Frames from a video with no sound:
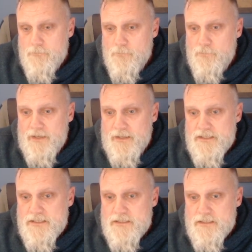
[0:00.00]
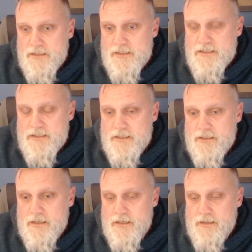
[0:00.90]
it's
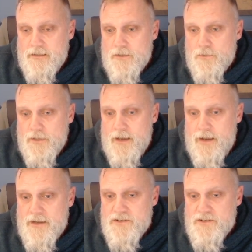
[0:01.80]
the old catch.